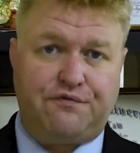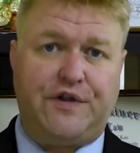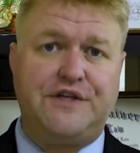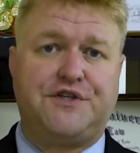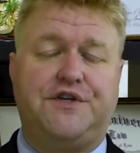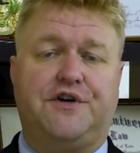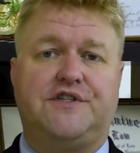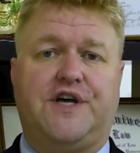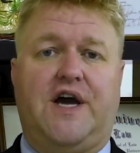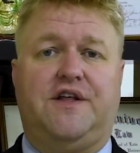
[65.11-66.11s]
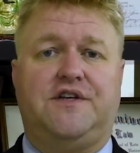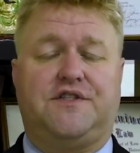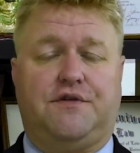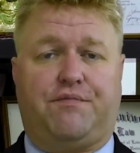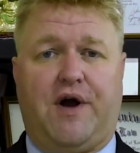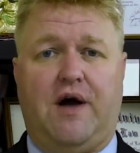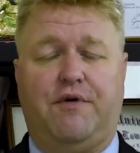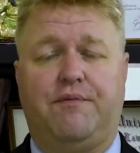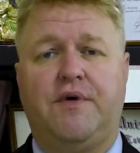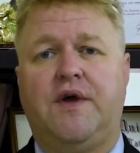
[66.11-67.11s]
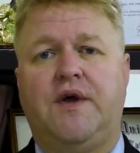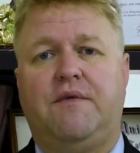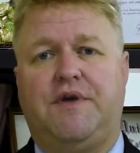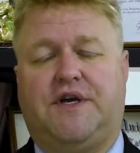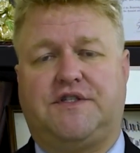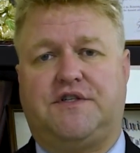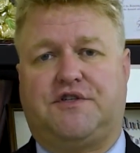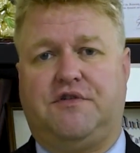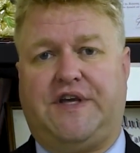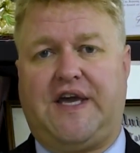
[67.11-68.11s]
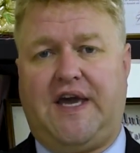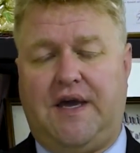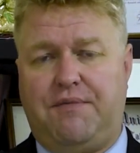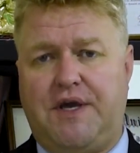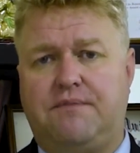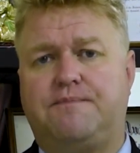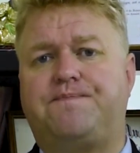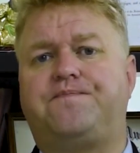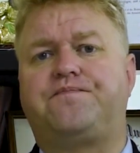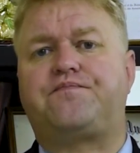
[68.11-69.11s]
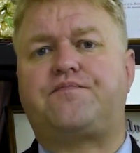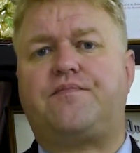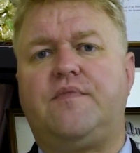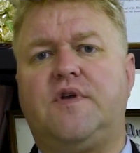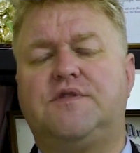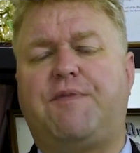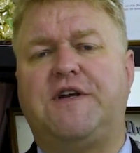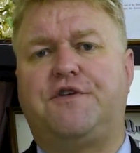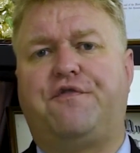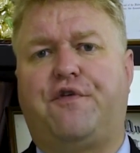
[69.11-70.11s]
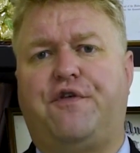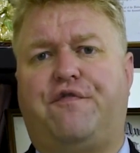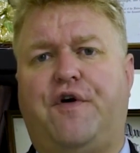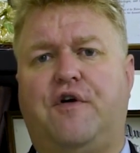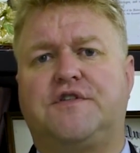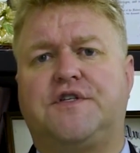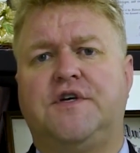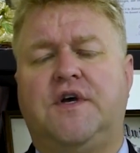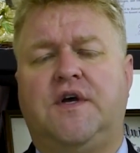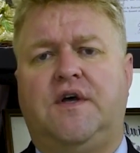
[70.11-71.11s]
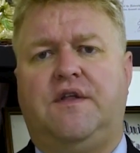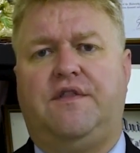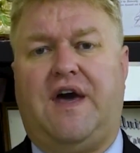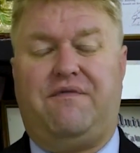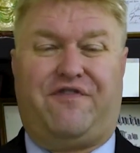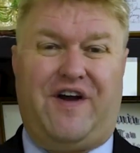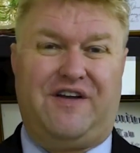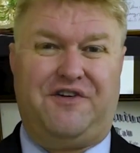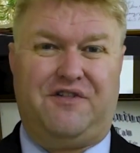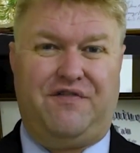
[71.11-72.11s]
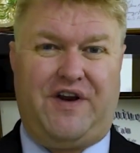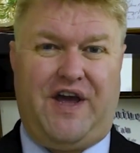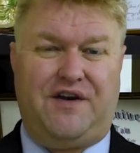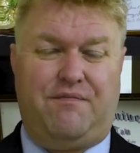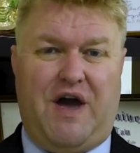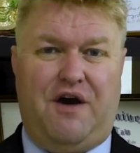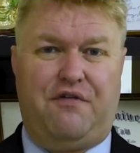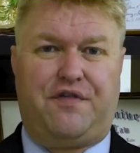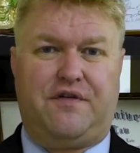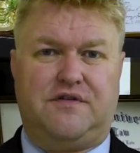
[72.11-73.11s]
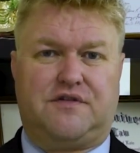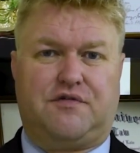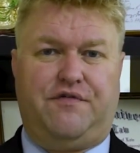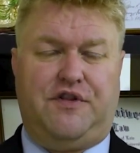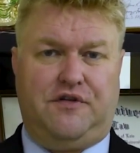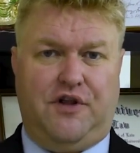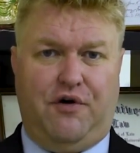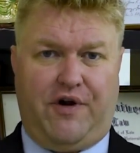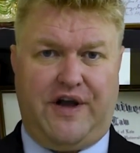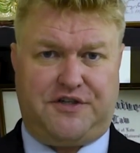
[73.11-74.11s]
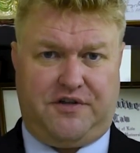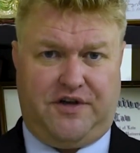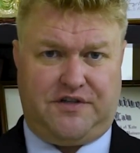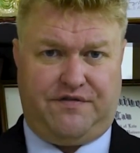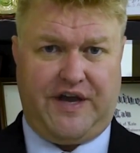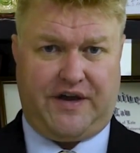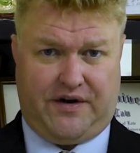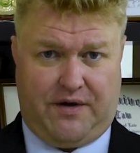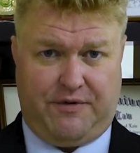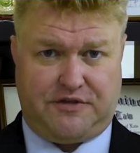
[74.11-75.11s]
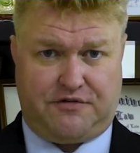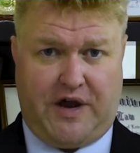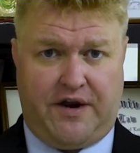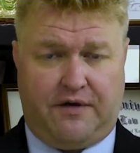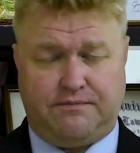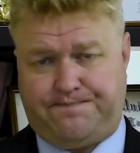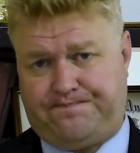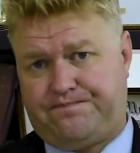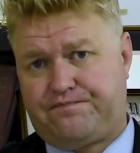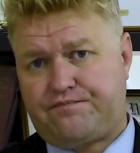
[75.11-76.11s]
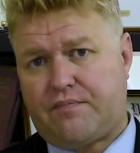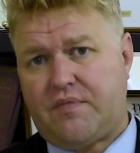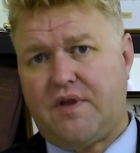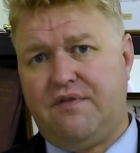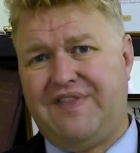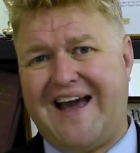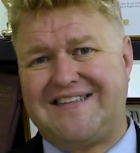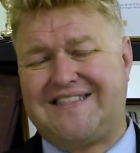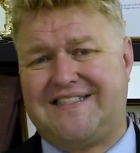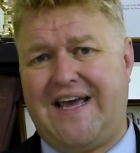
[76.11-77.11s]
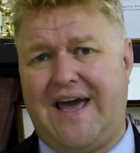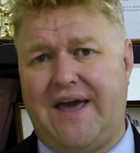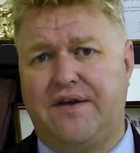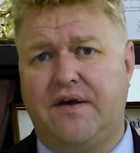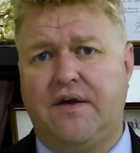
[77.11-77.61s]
inflation here in Thailand isn't a problem, because it certainly can be, especially for the folks that frankly are living hand to mouth and sort of in the lower echelons of the economic strata. That said,